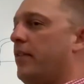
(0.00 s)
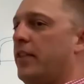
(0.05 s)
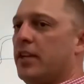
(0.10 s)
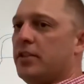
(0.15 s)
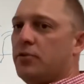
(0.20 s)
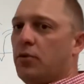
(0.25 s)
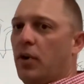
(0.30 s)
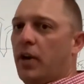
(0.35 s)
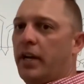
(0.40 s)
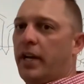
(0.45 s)

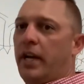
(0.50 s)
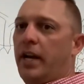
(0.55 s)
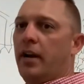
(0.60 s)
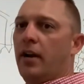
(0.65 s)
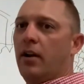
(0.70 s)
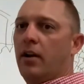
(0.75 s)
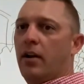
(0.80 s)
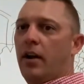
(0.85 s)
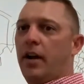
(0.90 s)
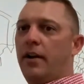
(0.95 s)
this one
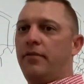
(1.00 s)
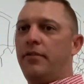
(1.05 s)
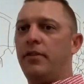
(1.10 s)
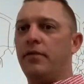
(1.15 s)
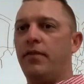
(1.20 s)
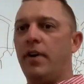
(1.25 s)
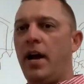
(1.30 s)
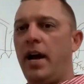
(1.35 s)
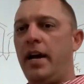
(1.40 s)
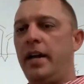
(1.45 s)
here, if
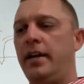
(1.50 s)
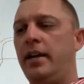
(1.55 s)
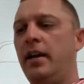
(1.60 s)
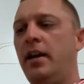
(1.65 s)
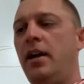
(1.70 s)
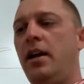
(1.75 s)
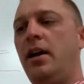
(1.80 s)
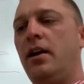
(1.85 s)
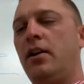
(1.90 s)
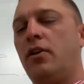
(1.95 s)
you find
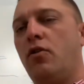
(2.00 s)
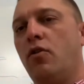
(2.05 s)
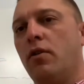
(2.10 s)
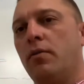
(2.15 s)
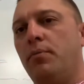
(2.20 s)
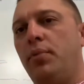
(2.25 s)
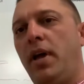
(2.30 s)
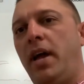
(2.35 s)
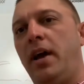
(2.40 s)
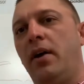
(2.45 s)

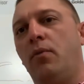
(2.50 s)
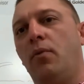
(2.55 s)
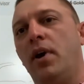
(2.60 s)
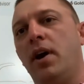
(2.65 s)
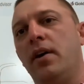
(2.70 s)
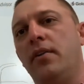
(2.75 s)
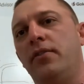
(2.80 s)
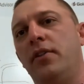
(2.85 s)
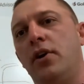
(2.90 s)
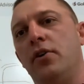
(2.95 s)
corn plant
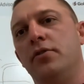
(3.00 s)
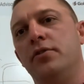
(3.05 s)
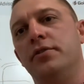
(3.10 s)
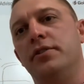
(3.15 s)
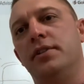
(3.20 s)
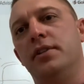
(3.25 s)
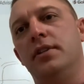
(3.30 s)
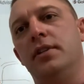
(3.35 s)
where those